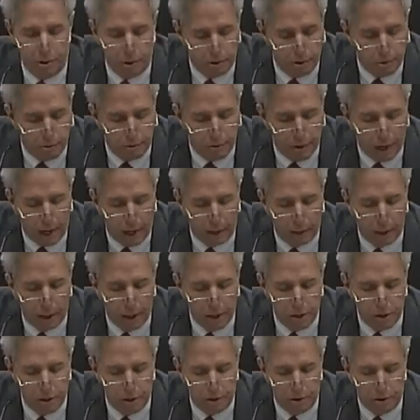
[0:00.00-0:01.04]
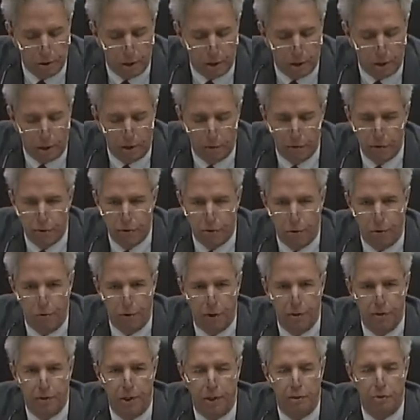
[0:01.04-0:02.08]
The dilation of the
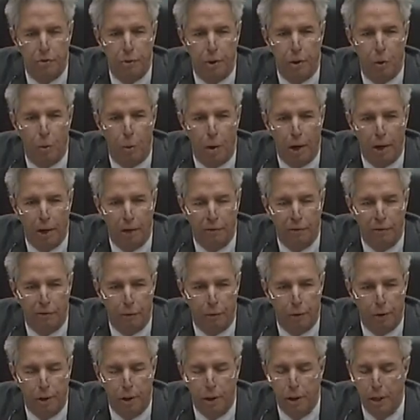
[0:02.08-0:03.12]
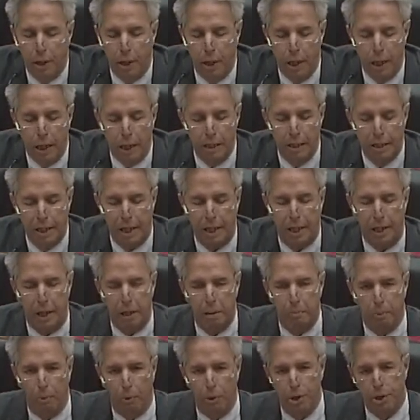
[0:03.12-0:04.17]
cervix that's required for a D&E
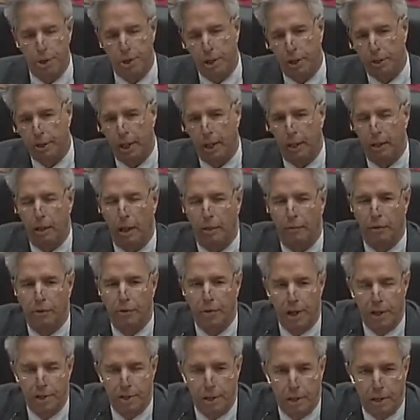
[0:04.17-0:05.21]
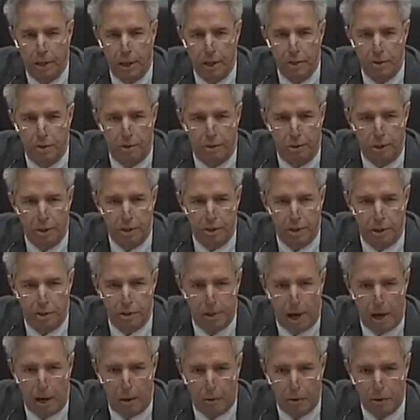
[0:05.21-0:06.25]
abortion at that level takes at least 36
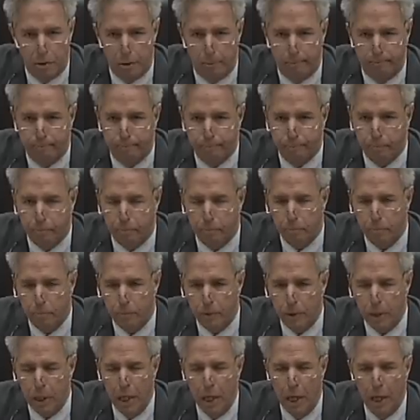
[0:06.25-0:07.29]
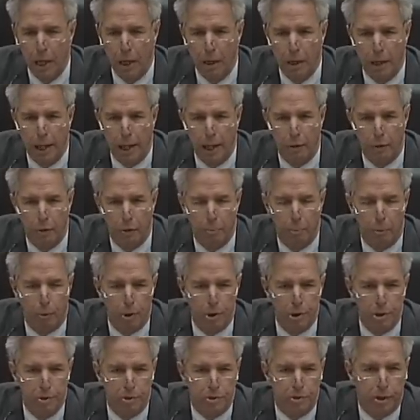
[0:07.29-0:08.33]
hours. Later
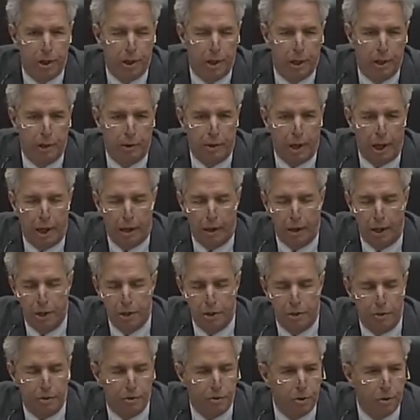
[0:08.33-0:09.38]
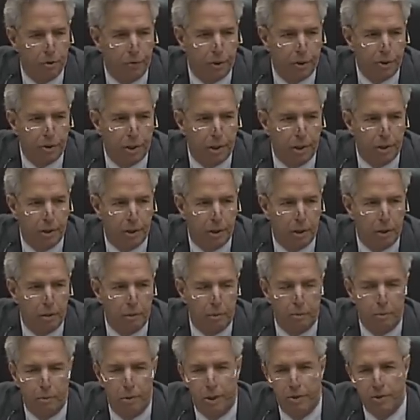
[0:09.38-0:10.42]
abortions dilation of the cervix can
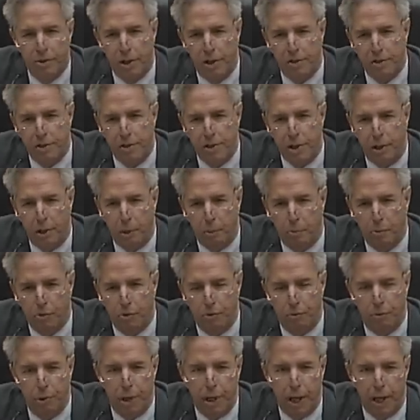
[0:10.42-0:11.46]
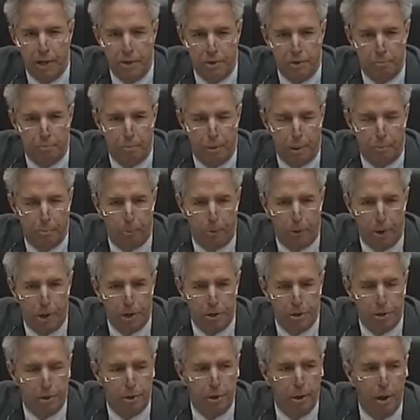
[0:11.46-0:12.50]
necessitate almost 3 days of
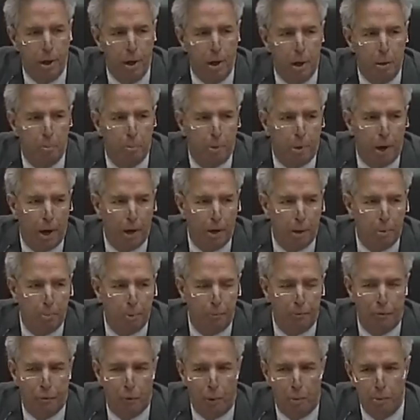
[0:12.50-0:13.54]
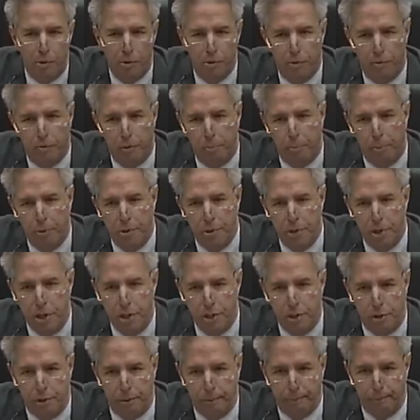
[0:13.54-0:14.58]
preparation prior to performance of the
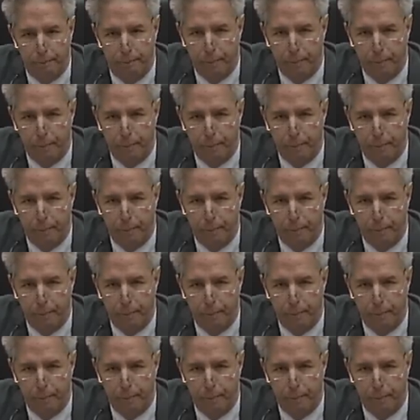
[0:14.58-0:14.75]
procedure.